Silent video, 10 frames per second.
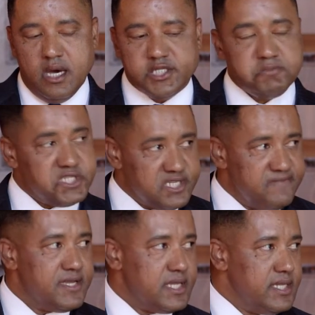
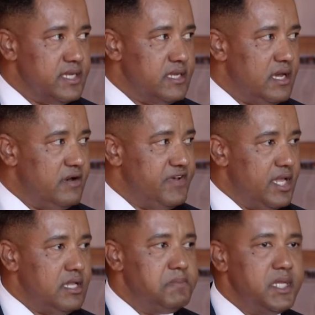Specifically,
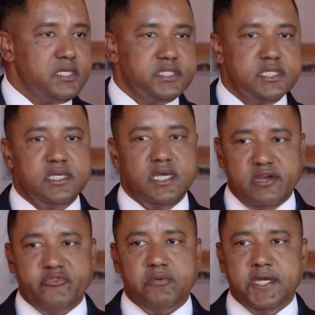availability and
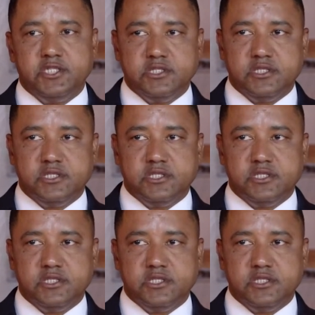information